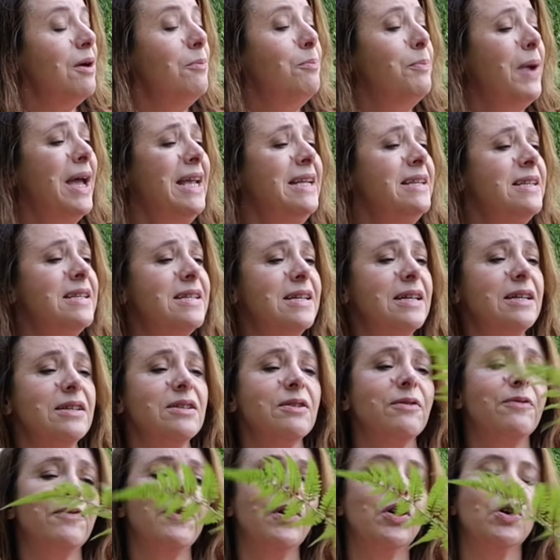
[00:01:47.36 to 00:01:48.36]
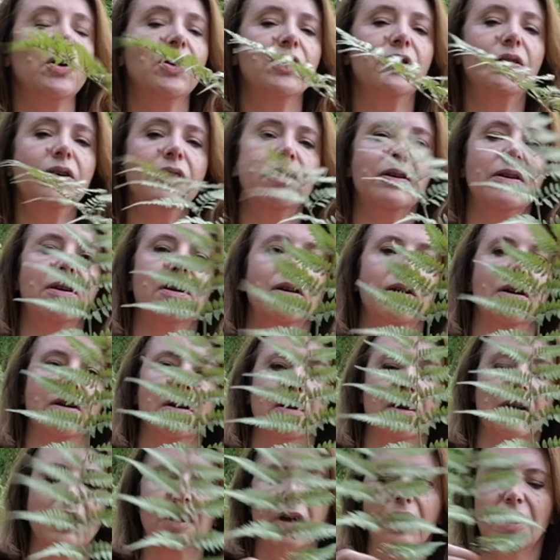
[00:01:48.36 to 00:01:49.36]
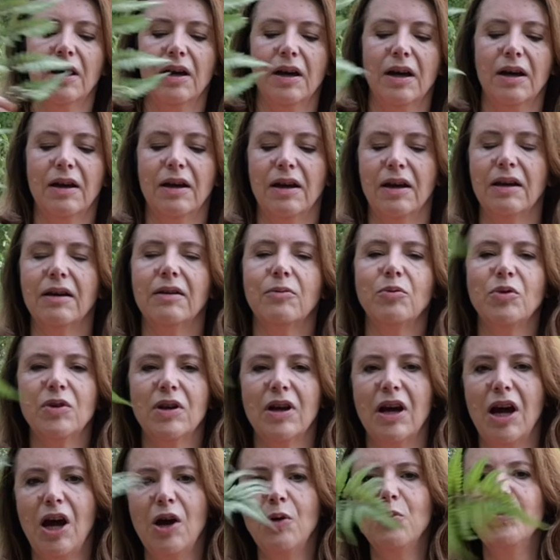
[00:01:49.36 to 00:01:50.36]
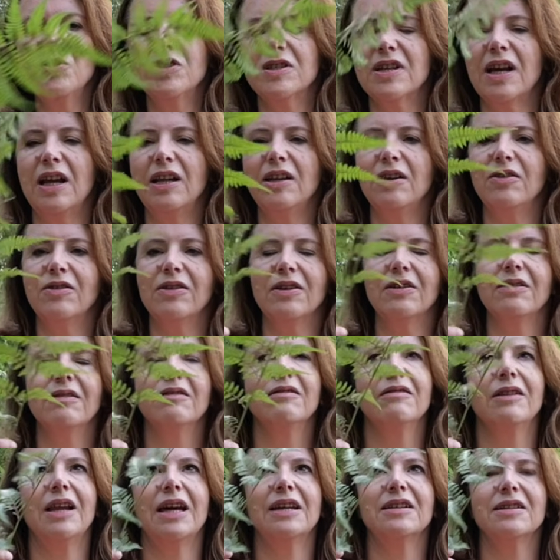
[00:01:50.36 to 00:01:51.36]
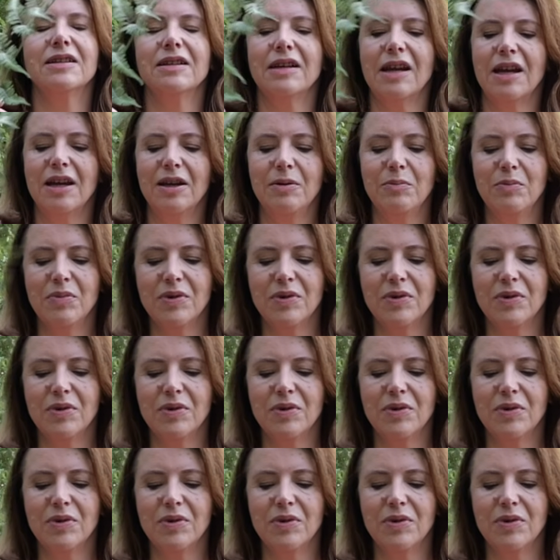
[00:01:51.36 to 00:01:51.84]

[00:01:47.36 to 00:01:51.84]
painted fern. I would tell you the Latin name,